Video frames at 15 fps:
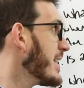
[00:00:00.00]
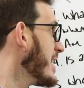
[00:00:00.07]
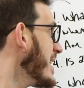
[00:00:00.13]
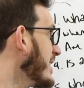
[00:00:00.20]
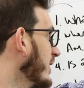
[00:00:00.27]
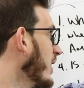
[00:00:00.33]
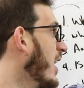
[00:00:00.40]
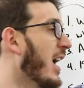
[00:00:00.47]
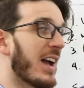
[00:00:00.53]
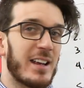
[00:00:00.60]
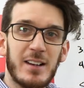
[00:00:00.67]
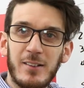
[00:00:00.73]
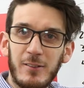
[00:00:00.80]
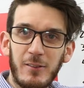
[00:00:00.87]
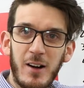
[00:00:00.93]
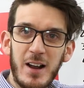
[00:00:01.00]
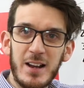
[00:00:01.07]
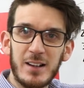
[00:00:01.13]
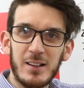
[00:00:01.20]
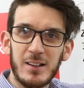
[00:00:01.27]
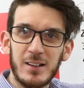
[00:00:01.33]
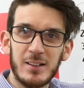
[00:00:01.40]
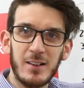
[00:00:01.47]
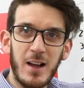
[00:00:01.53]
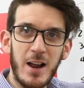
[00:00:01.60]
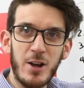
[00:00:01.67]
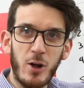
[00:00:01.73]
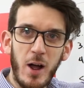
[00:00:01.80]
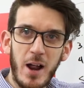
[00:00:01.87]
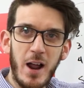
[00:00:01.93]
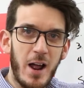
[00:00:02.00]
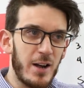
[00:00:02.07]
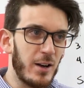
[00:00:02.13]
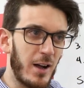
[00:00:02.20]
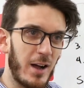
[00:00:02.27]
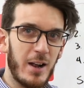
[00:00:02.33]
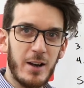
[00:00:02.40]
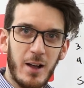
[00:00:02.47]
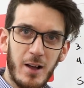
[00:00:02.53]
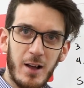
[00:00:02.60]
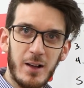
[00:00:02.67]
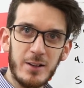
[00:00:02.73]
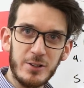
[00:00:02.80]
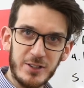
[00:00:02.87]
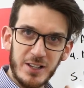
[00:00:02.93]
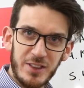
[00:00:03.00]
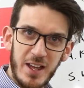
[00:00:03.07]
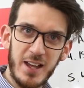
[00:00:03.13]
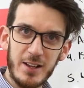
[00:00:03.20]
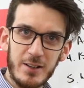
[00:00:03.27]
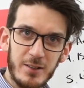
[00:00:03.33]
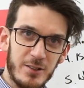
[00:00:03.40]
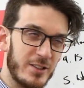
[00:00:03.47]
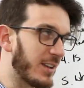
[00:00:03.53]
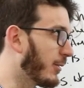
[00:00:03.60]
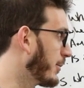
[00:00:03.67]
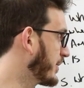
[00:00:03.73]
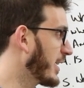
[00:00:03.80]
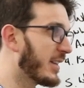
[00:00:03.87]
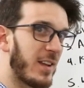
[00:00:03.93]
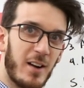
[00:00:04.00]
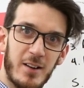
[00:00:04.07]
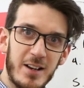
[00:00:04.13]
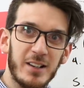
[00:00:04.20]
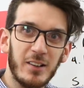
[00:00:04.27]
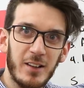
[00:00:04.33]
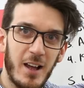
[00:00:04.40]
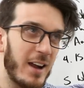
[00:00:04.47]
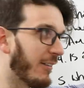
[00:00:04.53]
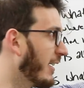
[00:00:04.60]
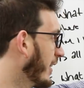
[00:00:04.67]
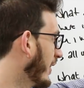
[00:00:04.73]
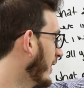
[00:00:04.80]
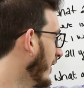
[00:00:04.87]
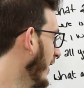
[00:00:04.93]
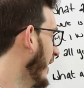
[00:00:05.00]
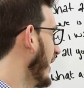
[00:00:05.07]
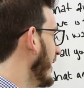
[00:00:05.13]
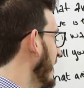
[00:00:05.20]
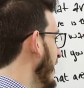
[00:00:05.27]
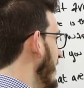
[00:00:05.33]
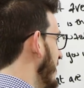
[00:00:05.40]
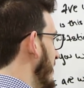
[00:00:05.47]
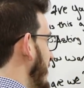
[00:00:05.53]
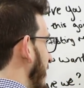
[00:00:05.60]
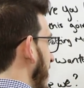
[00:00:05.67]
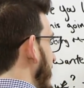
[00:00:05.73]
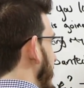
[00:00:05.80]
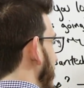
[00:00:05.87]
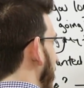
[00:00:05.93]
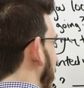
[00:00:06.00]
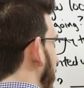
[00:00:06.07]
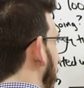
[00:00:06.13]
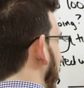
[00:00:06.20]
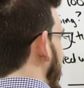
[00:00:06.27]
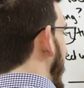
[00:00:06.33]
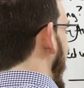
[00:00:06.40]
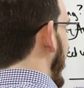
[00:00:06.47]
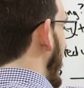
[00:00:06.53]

he can lie, right? I know, I, I, I you get that? You get what I'm saying there? You get, hey, right, hey, just in case you don't know yeah.